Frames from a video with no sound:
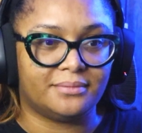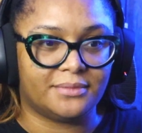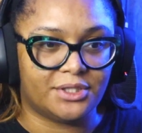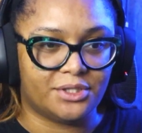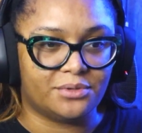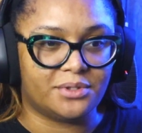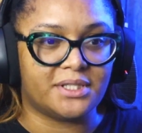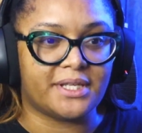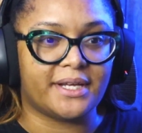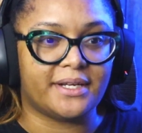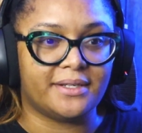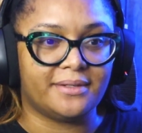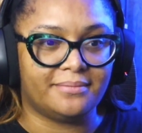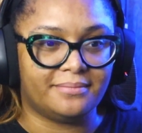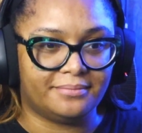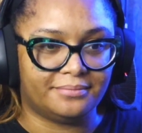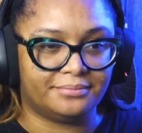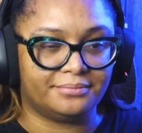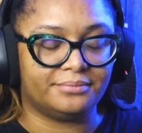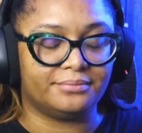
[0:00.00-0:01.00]
You said it.
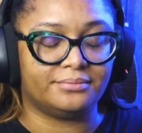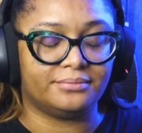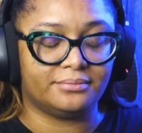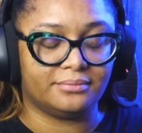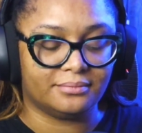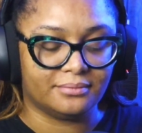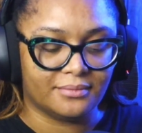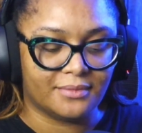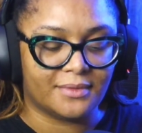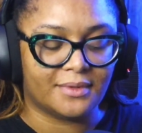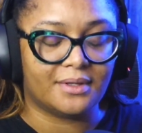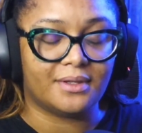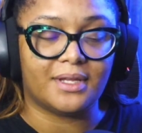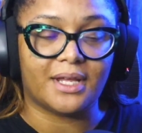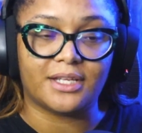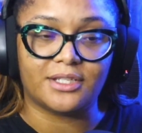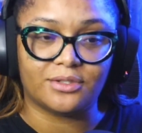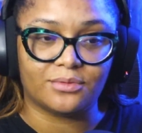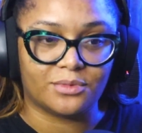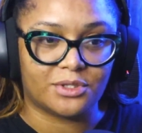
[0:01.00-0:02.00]
Mm-hmm.
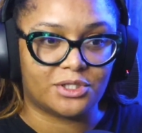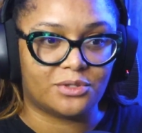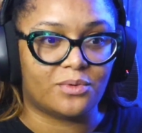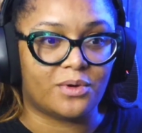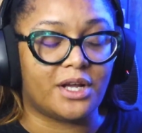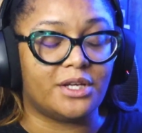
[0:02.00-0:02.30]
That's the reason why